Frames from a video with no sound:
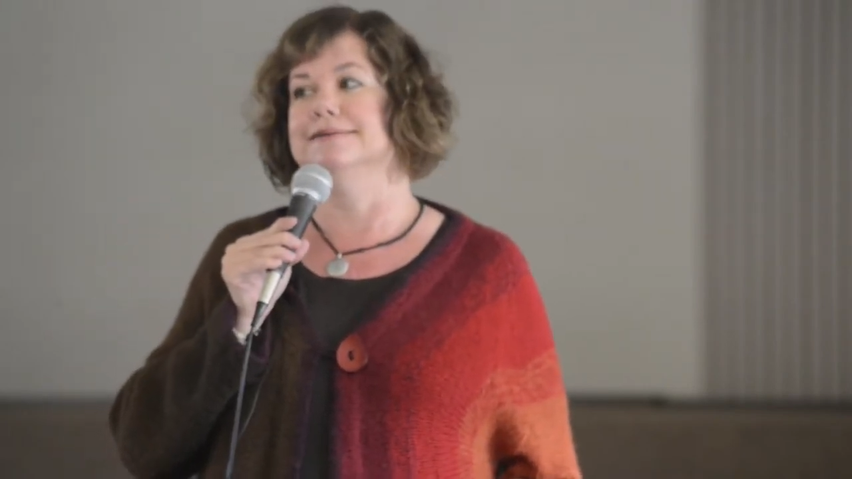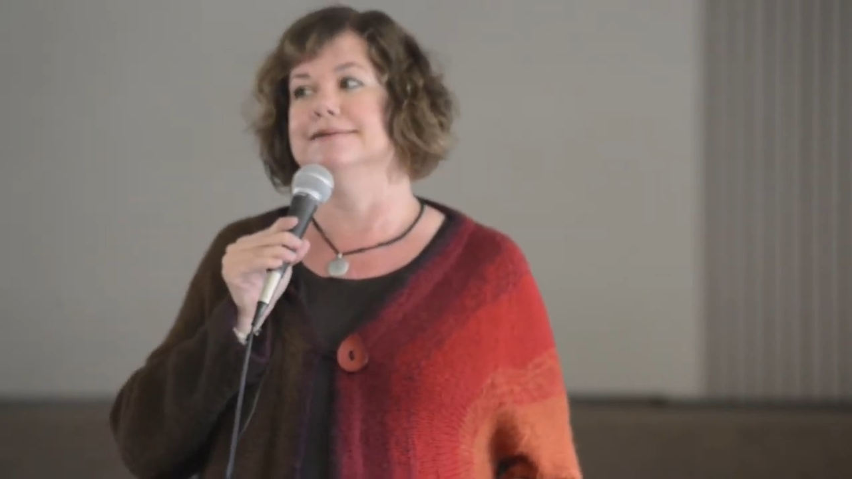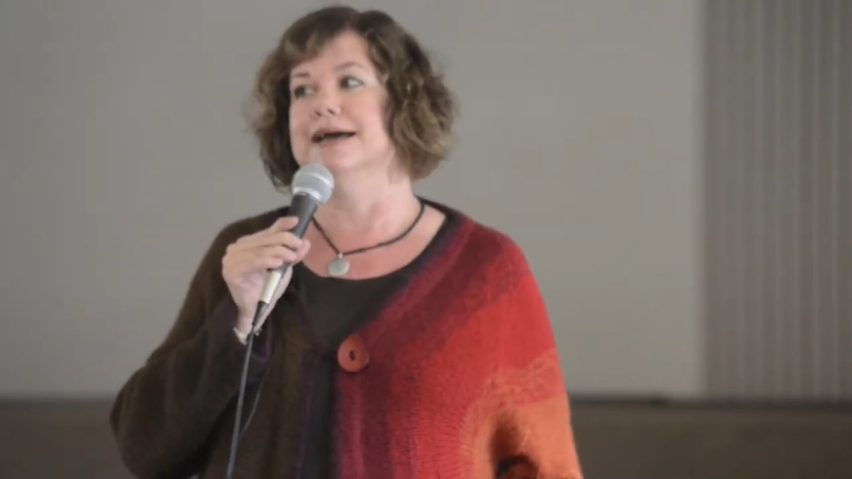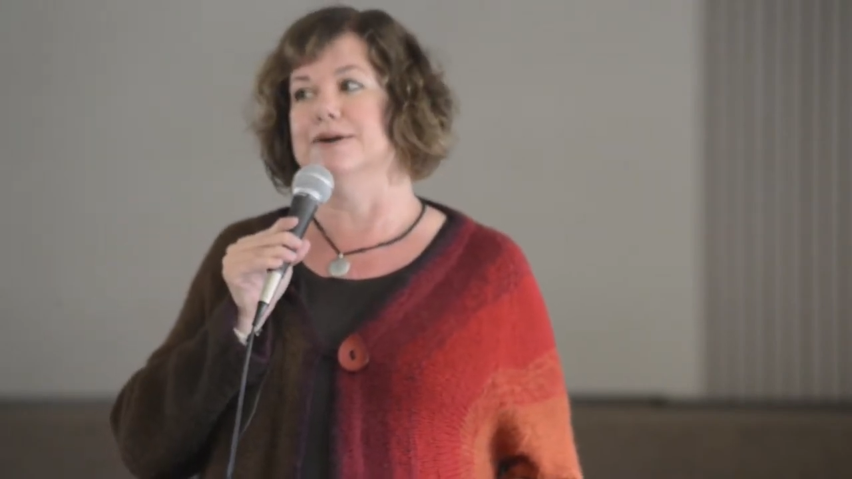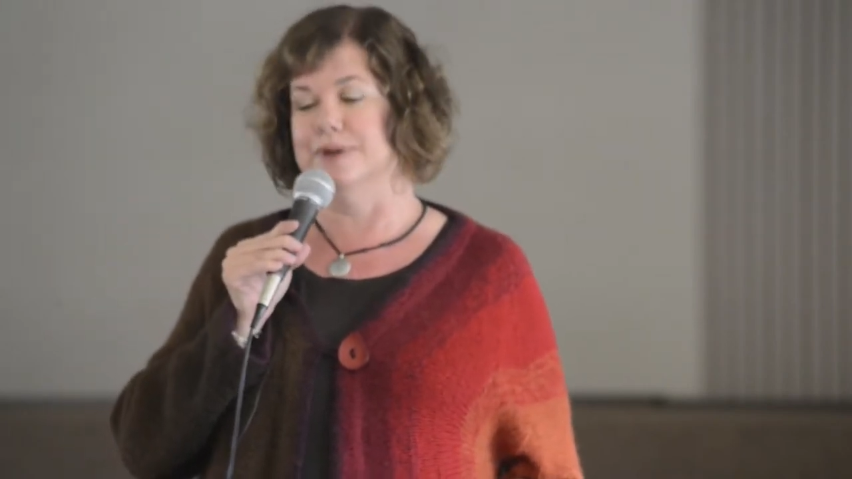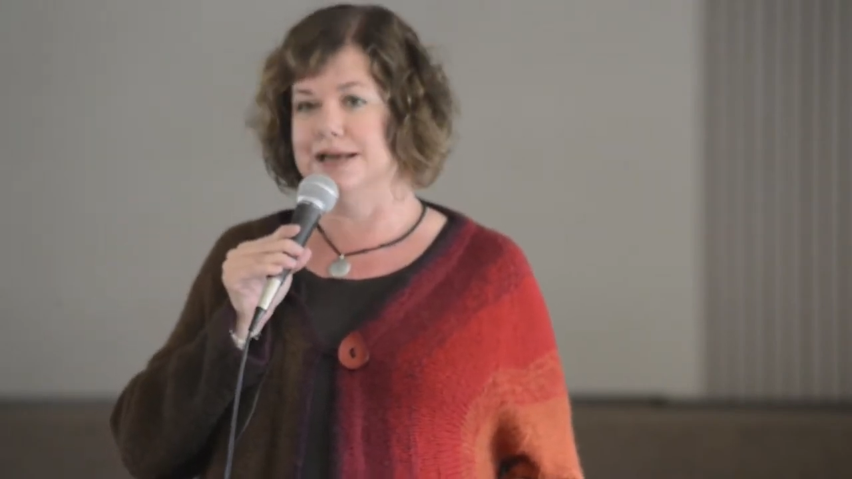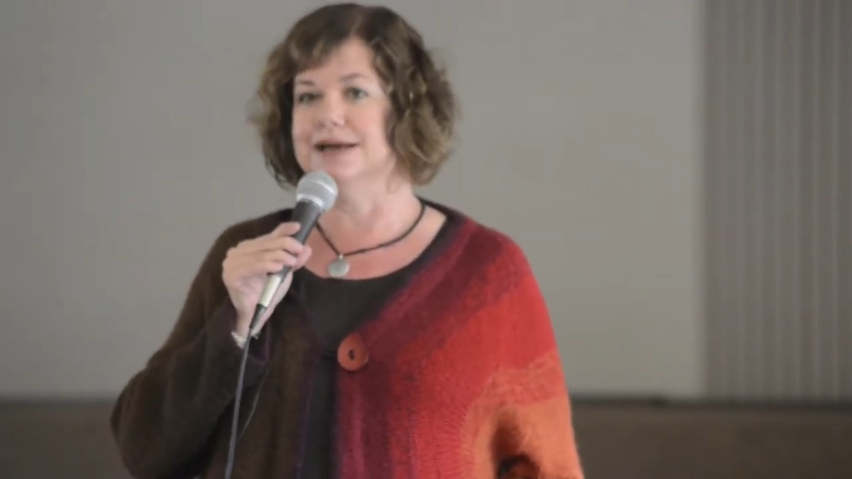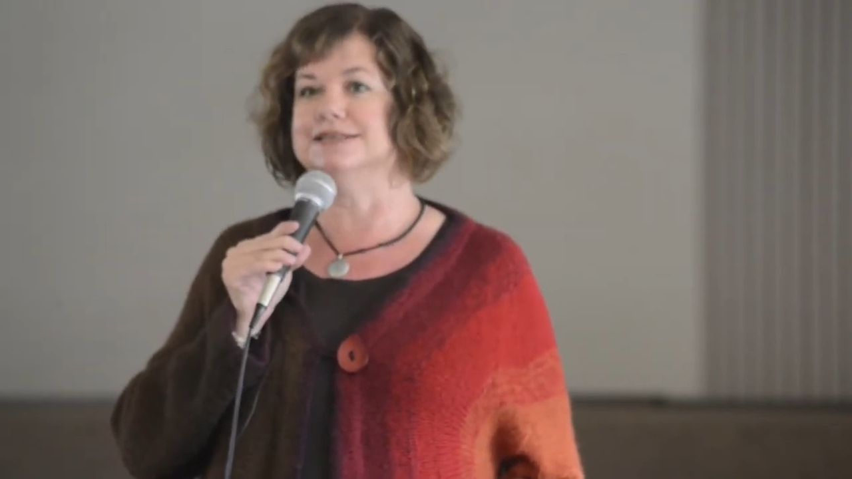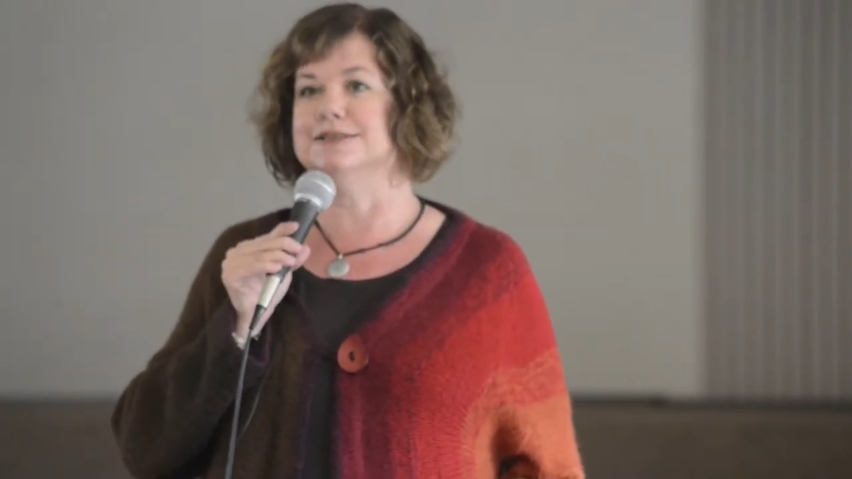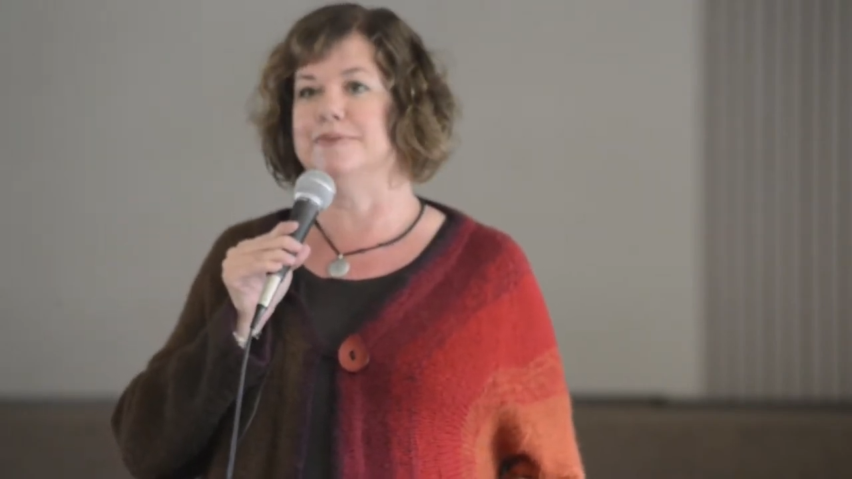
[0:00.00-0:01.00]
And when he
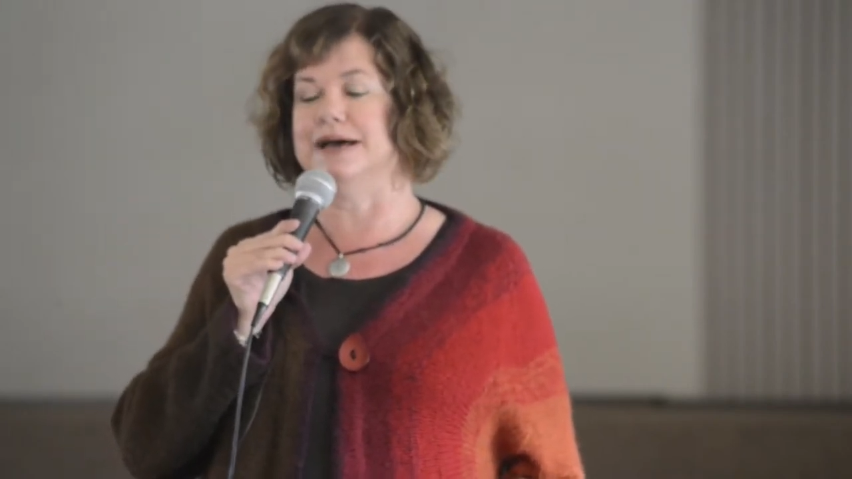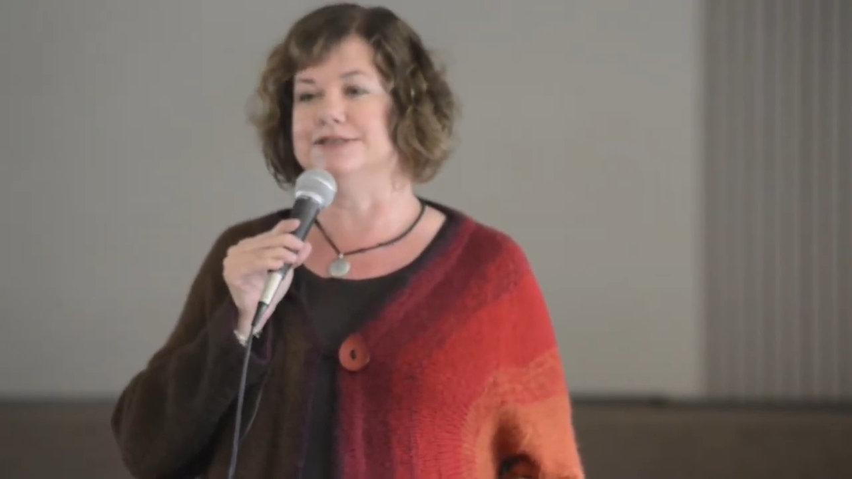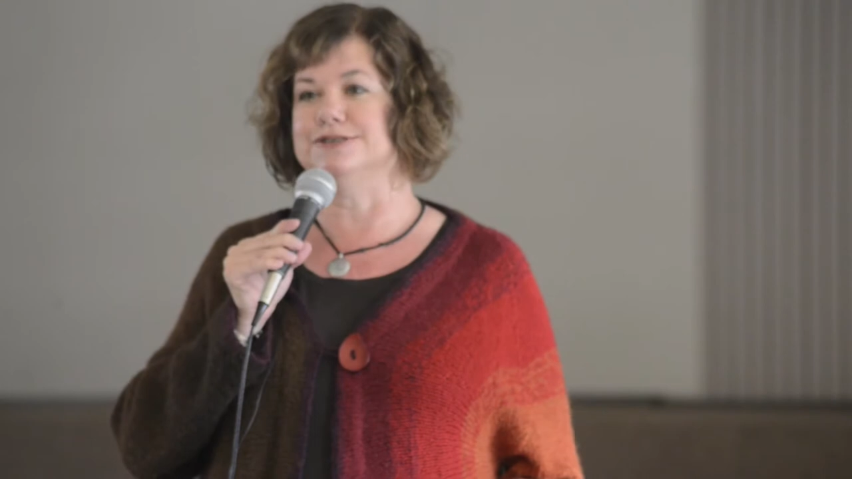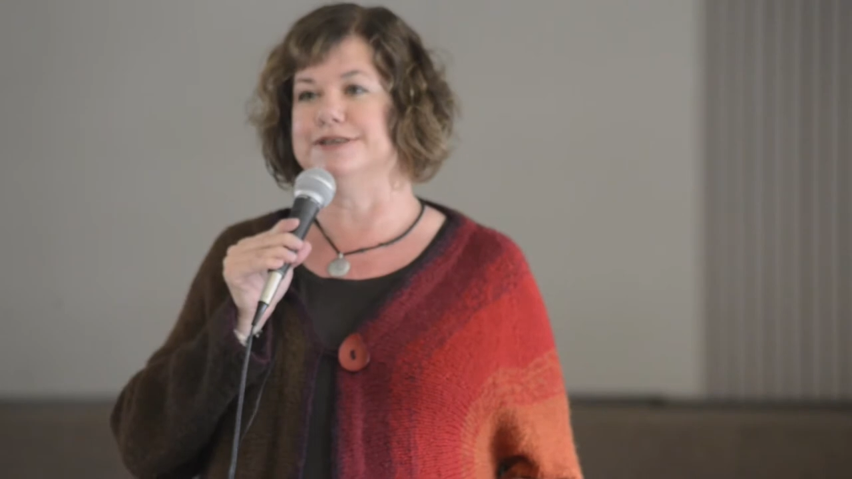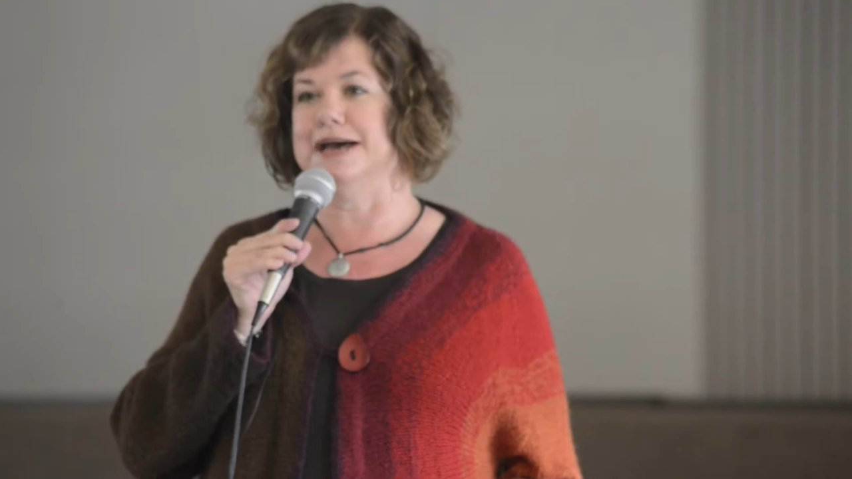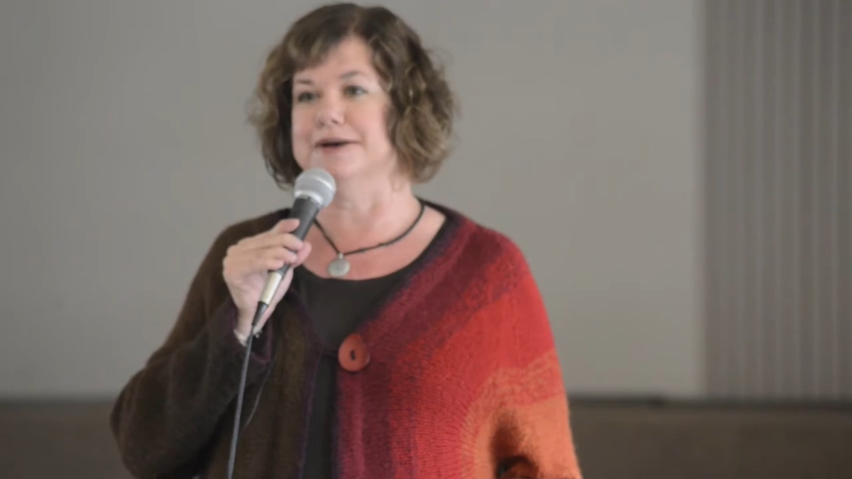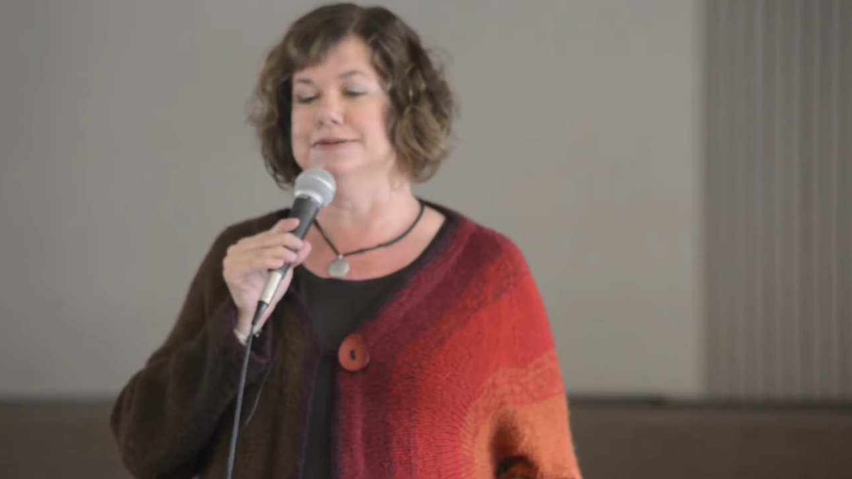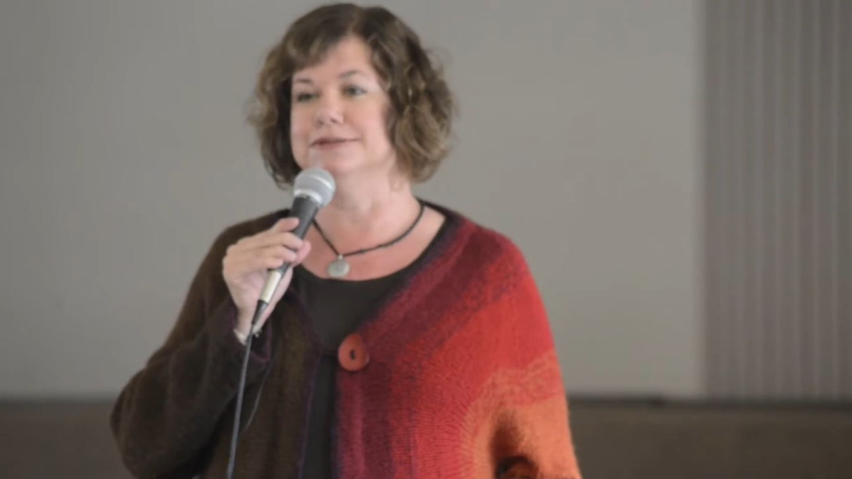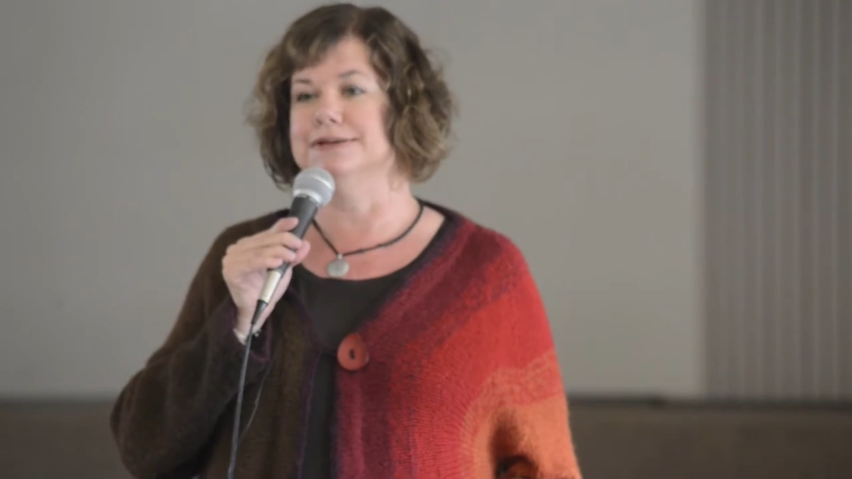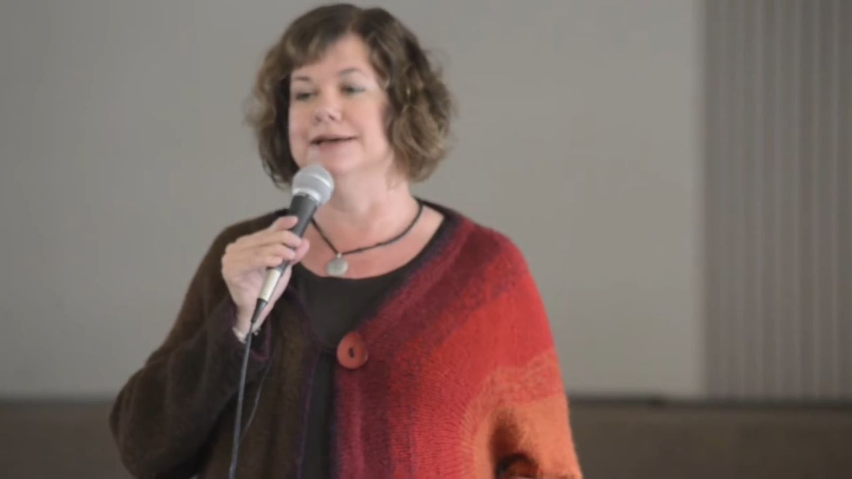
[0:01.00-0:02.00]
got to the pastor's house